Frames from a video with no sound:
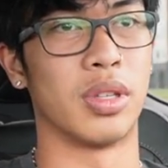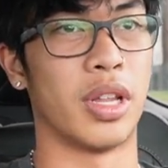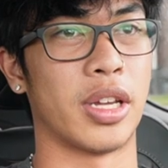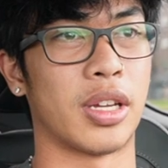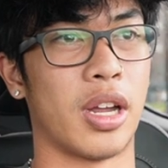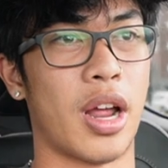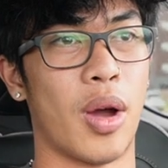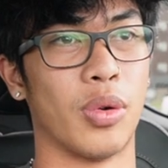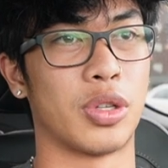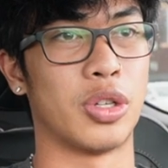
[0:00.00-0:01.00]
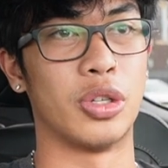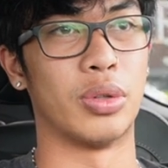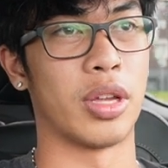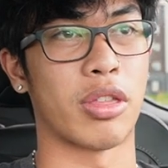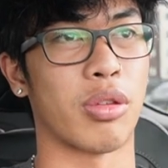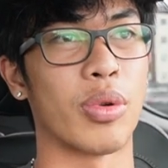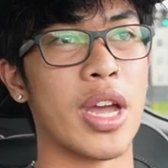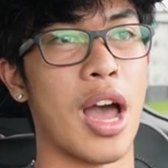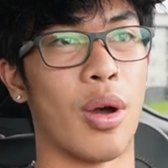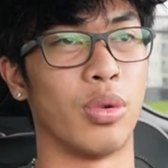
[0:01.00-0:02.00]
like an hour to like
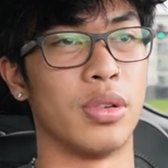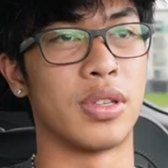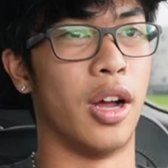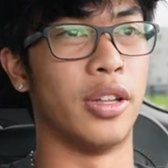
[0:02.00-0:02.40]
three hours